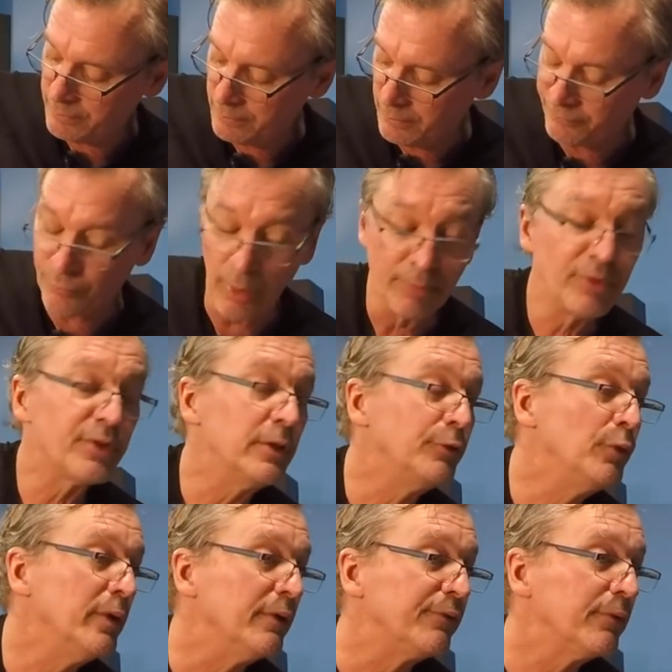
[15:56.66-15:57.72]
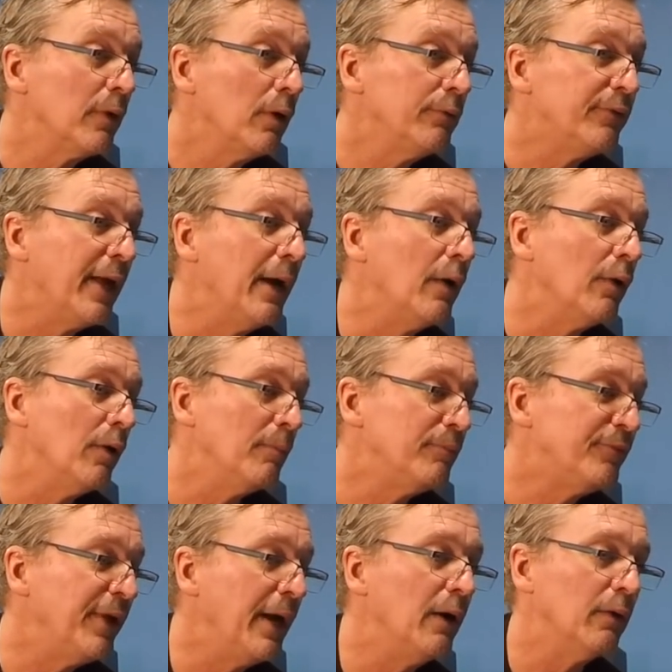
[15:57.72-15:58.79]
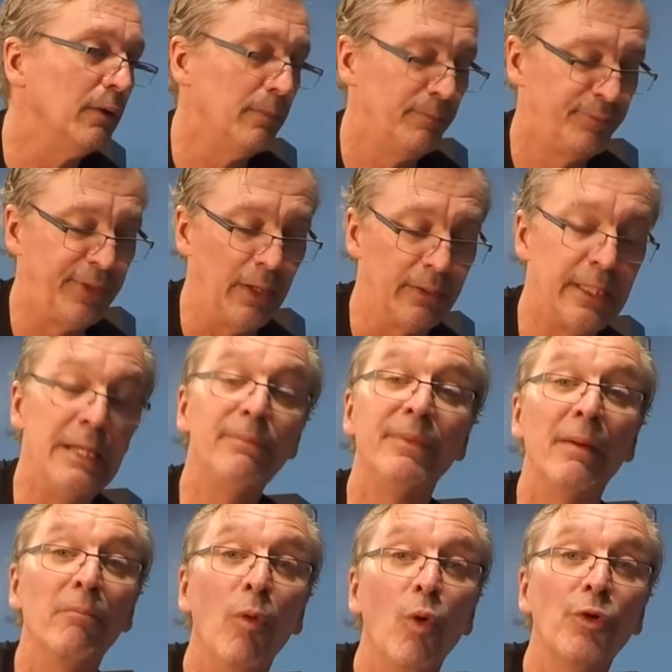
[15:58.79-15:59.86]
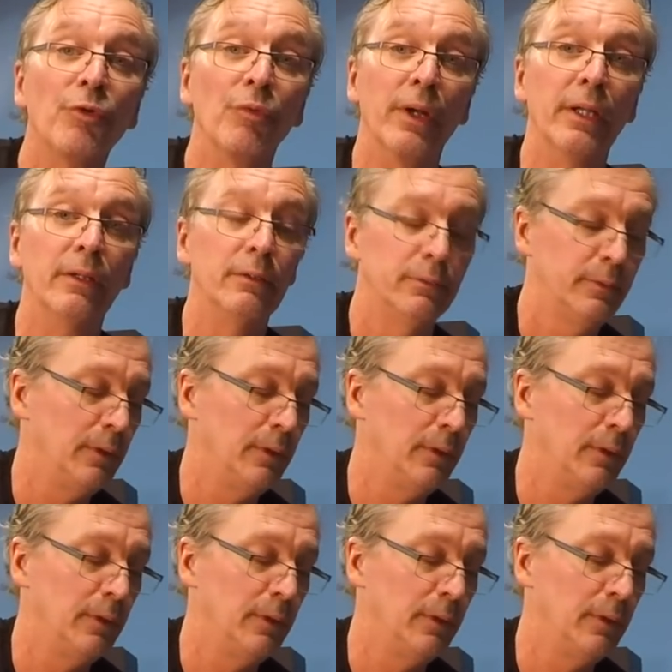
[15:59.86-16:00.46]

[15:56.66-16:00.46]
sorry, I'm just going to do this. Down, up, down, up, down. Keep that motor running.